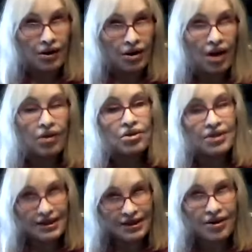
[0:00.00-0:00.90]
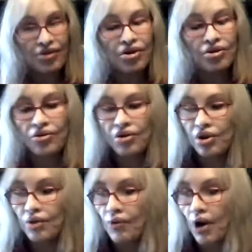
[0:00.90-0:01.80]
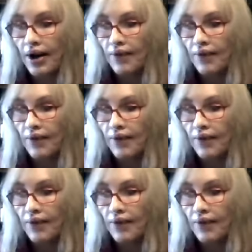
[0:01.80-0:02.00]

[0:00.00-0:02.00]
colors, that's another good thing you brought up.